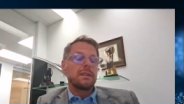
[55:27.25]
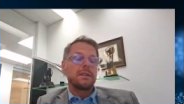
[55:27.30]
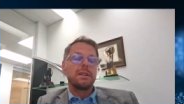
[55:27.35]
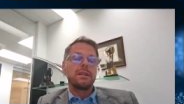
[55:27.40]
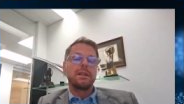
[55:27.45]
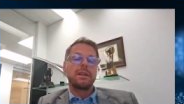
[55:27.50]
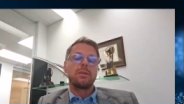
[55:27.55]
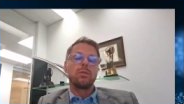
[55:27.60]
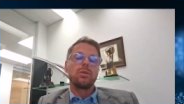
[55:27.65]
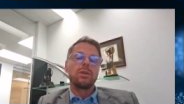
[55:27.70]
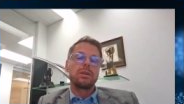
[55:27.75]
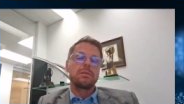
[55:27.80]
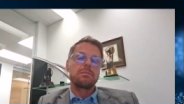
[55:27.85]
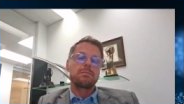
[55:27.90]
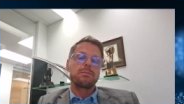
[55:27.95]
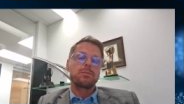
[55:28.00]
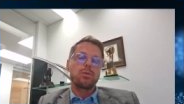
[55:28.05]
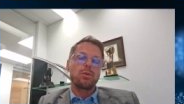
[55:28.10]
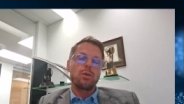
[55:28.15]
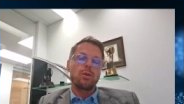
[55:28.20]
than they would
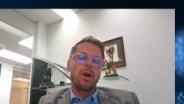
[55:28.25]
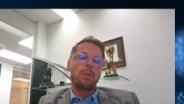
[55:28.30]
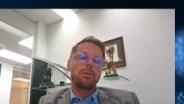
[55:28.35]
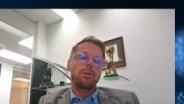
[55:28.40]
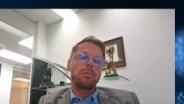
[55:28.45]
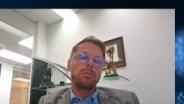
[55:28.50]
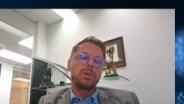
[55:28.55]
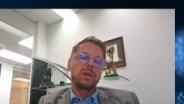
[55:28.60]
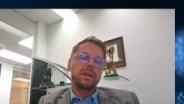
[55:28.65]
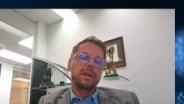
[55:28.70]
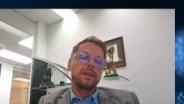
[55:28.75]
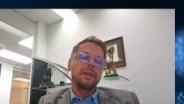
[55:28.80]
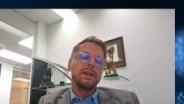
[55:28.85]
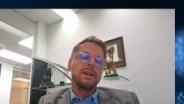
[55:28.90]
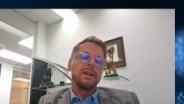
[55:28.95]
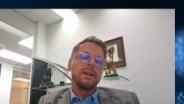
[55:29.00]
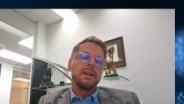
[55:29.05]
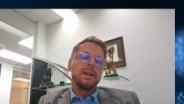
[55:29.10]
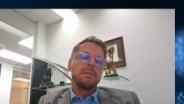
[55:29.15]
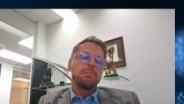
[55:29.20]
probably,
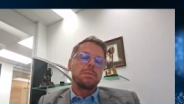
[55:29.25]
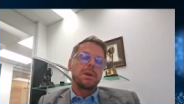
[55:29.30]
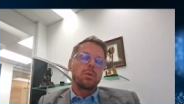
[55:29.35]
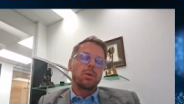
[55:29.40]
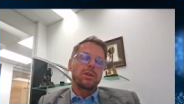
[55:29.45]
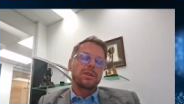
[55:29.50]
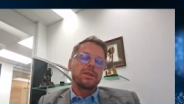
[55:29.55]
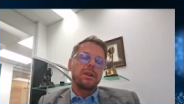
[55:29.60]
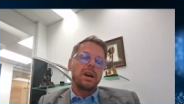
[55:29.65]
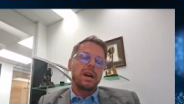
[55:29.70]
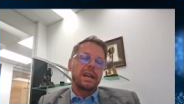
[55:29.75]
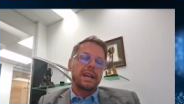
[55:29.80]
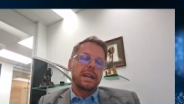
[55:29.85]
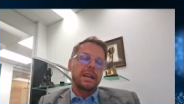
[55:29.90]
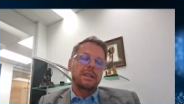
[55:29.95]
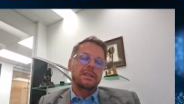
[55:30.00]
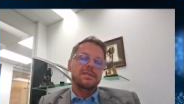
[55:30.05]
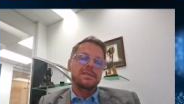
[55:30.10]
but we're talking